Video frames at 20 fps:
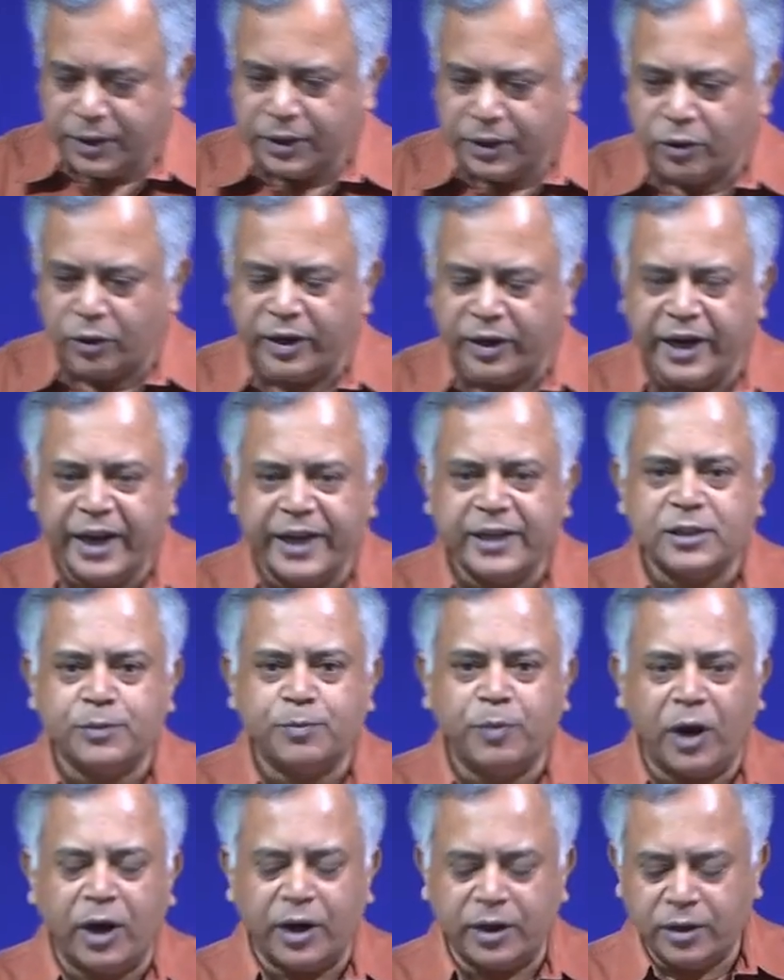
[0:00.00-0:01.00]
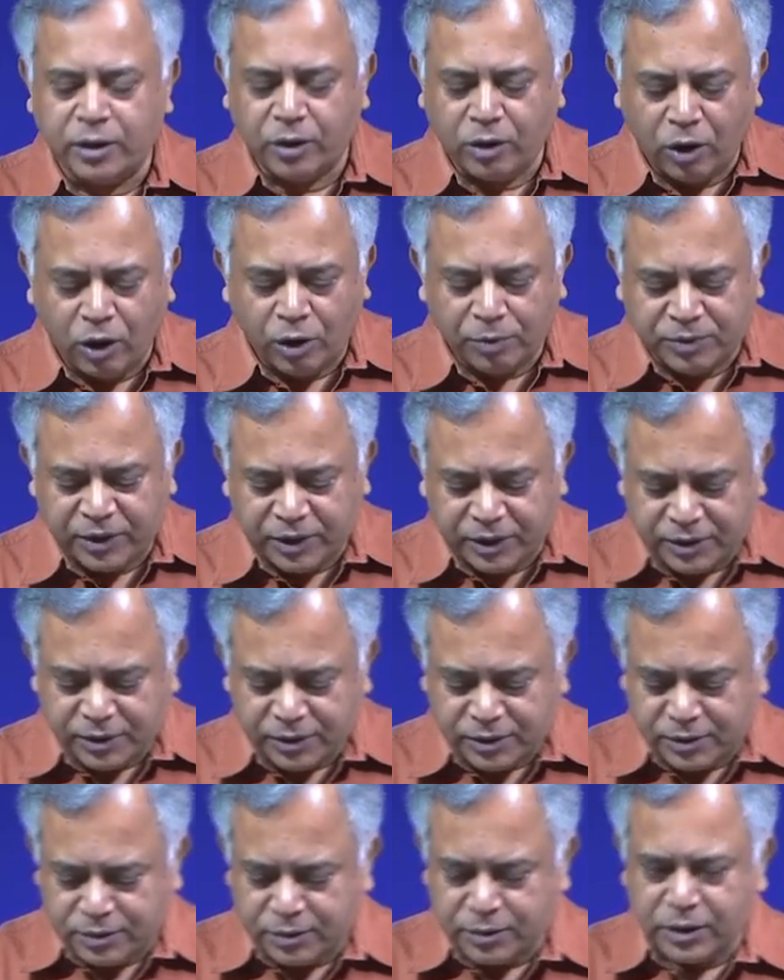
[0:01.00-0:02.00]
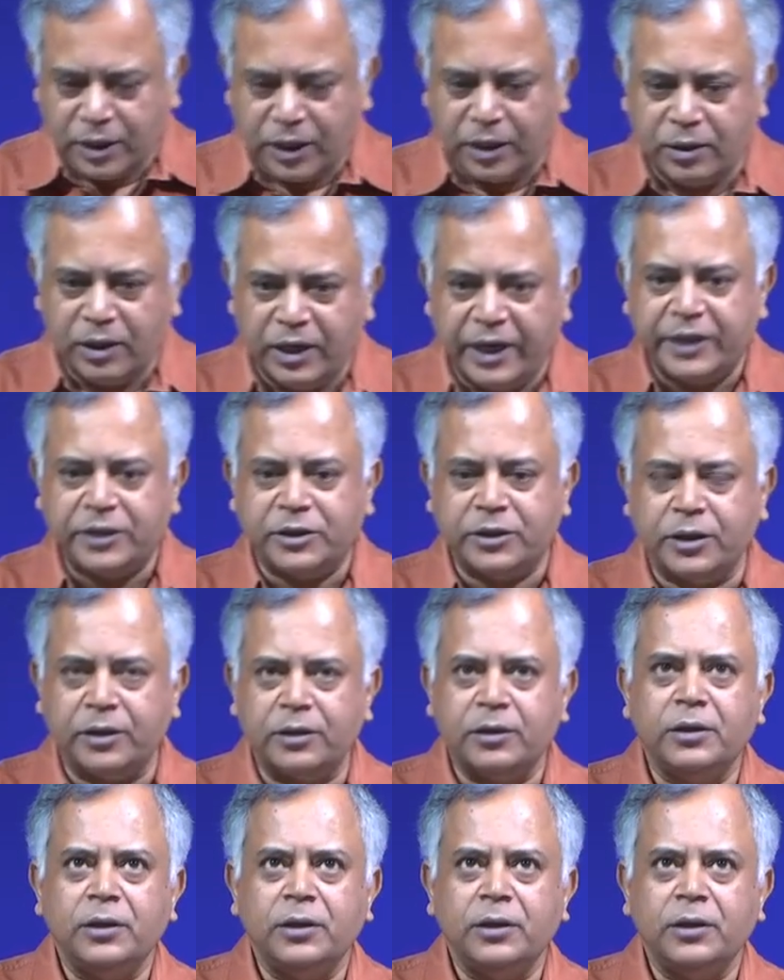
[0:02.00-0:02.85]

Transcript: your next part of this lecture.